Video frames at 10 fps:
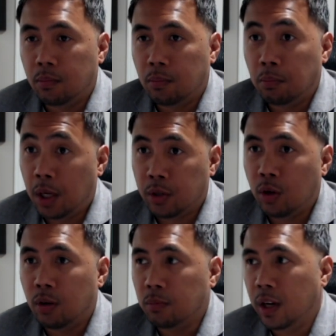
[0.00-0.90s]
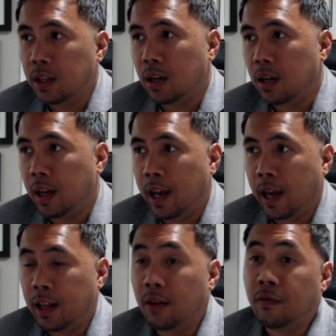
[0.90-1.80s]
built home, right?
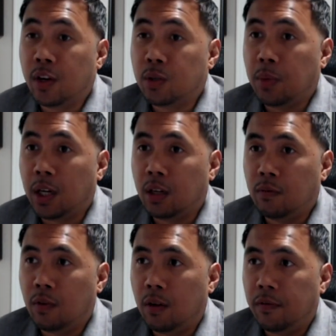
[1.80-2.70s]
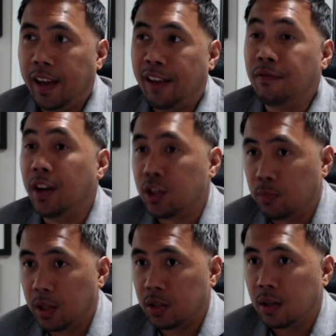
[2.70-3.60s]
In a perspective of
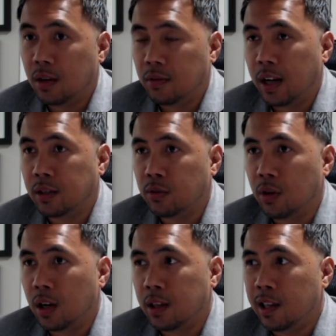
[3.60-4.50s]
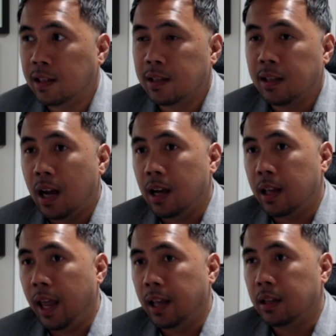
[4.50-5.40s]
investments, right? So this is not
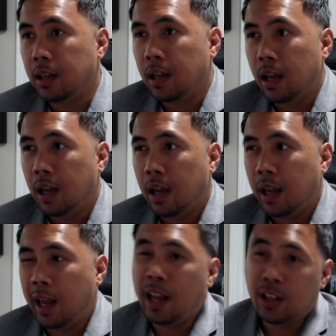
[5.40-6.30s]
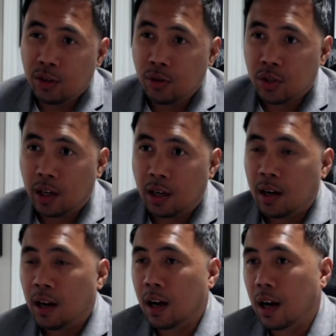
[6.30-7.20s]
end user,
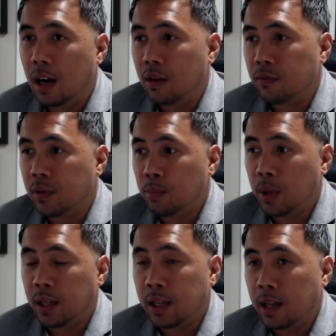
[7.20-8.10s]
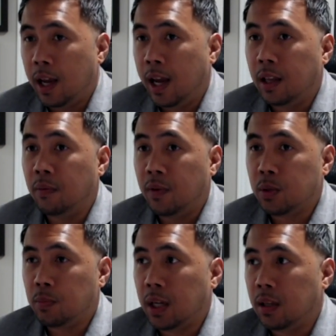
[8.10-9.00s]
but in the
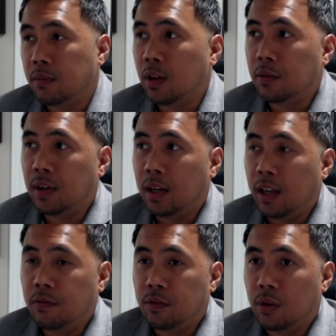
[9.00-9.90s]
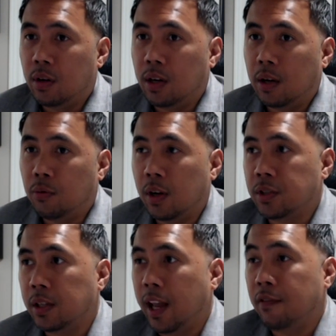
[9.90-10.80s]
perspective of if you're a real
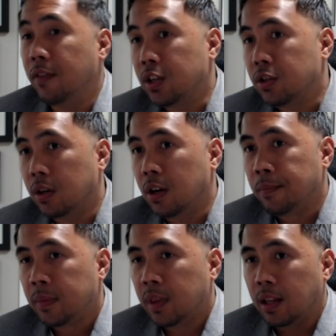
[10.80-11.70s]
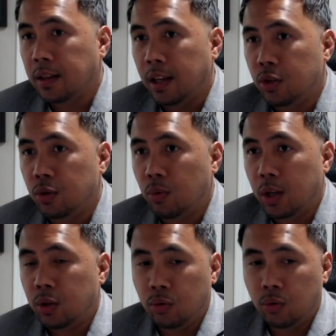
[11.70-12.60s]
estate investor that you
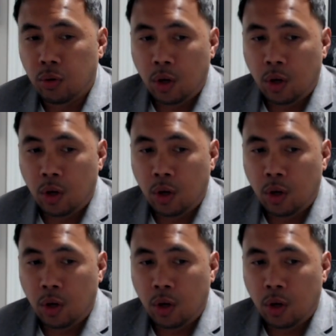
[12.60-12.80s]
want to